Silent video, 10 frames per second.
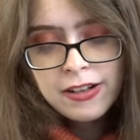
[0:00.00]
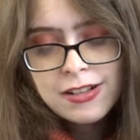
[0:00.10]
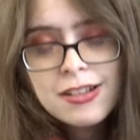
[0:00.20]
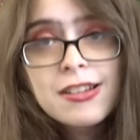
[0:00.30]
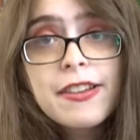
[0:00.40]

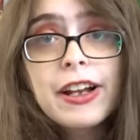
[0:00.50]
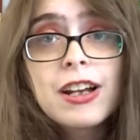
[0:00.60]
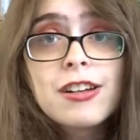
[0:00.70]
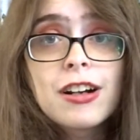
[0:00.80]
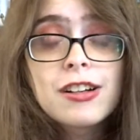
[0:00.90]
said the
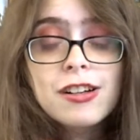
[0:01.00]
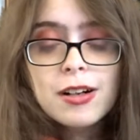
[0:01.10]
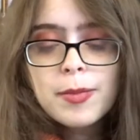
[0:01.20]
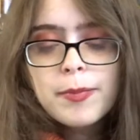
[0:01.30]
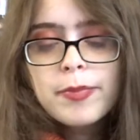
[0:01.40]
conductor,
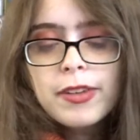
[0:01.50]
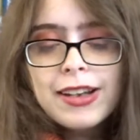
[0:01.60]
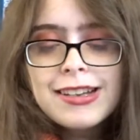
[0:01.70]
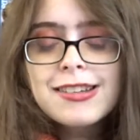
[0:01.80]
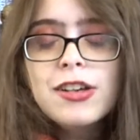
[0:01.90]
"is
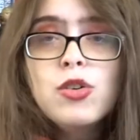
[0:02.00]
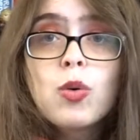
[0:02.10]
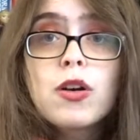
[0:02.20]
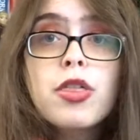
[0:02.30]
the North